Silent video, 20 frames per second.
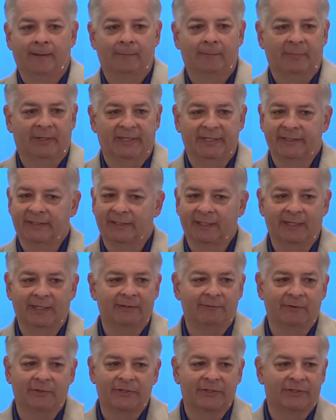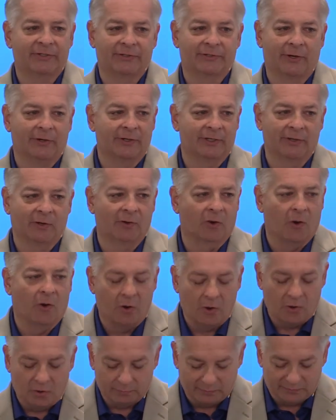but his deliverance started
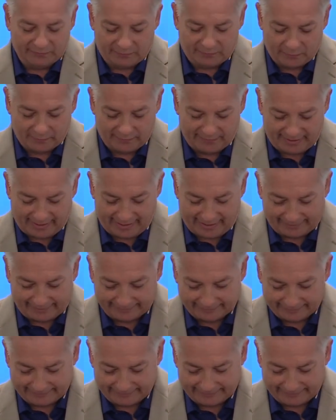long before that.